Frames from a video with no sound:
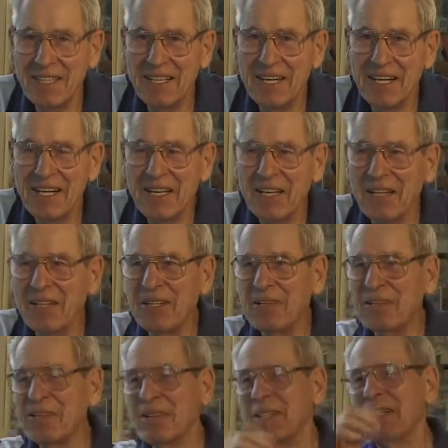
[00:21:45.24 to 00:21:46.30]
I had
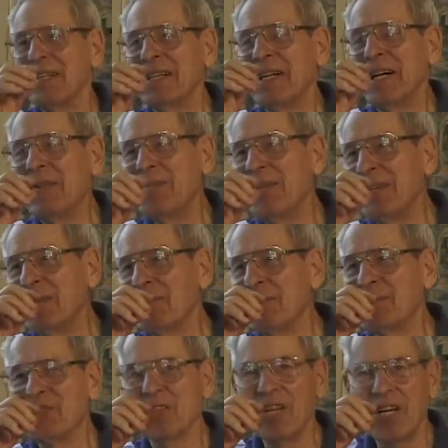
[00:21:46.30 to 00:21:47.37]
a IBM
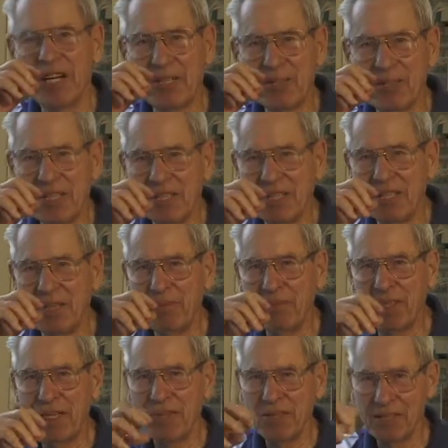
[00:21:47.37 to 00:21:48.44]
Selectric
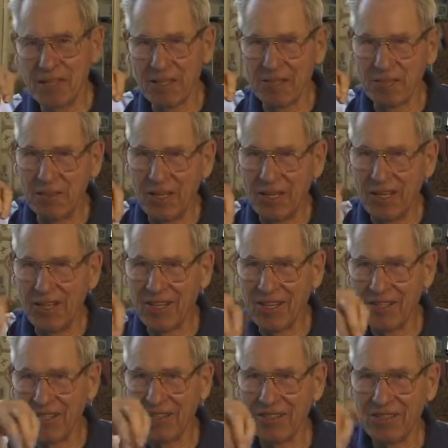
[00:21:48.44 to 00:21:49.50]
typewriter with a little ball on
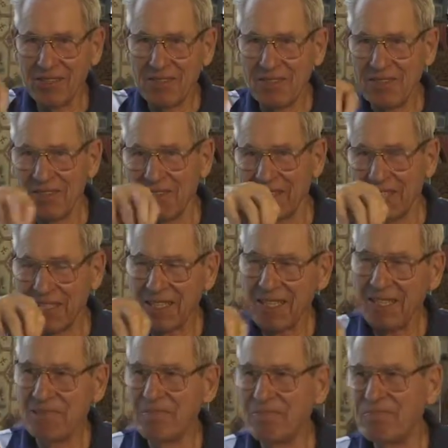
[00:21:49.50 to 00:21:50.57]
it, like
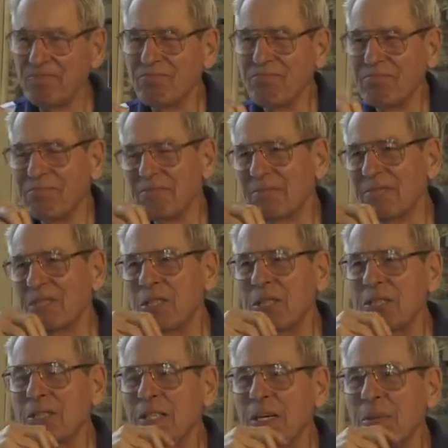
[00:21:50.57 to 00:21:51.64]
that.
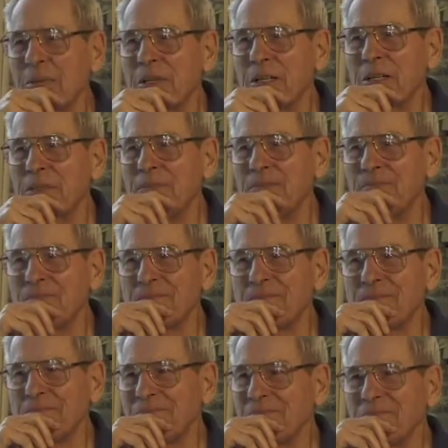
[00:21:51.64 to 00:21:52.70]
Good typewriter,
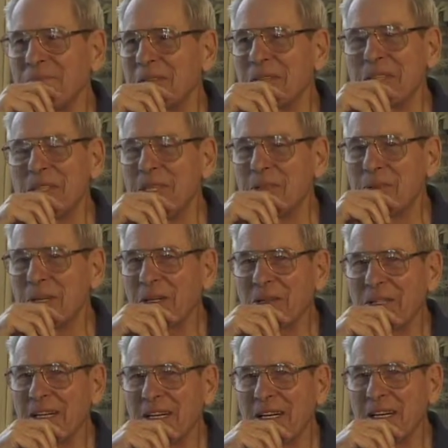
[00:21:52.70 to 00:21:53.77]
but it didn't work
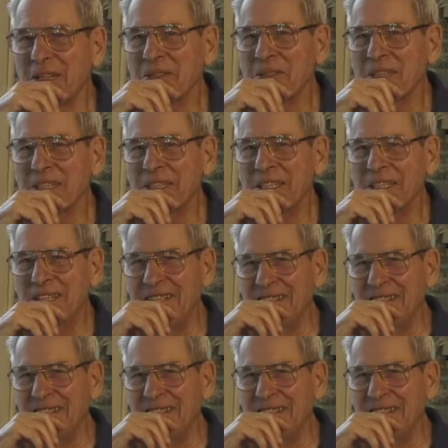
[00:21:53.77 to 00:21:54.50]
without electricity.